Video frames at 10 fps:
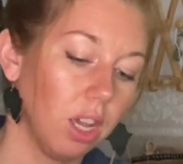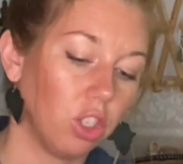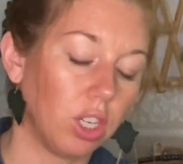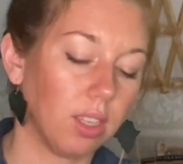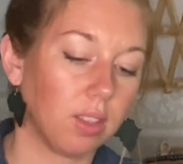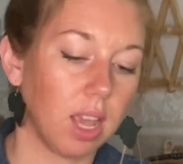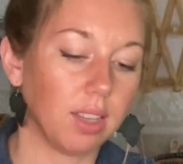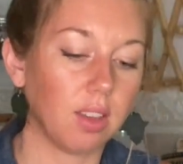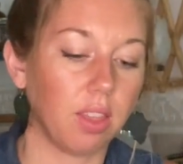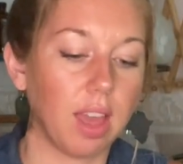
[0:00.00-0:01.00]
She
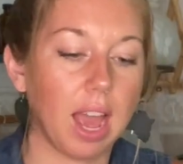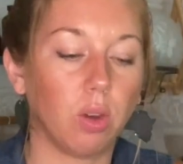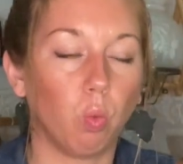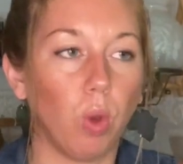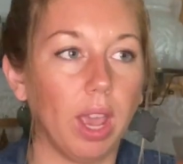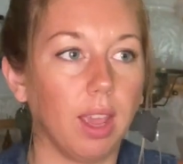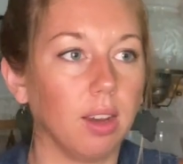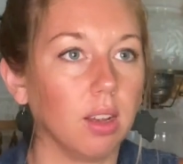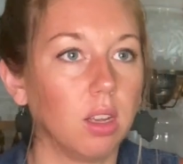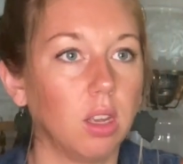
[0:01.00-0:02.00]
says that when